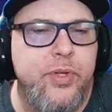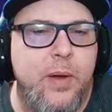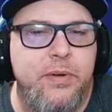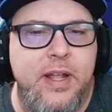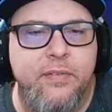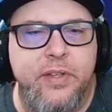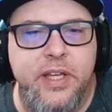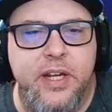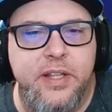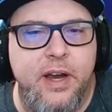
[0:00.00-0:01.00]
So I would
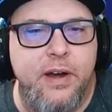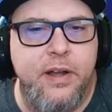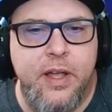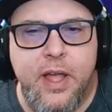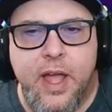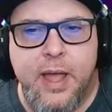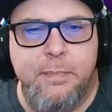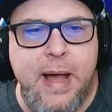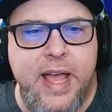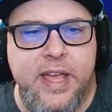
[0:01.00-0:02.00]
definitely get in there
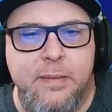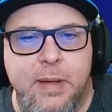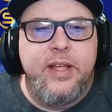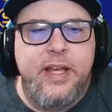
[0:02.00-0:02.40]
and buy him up.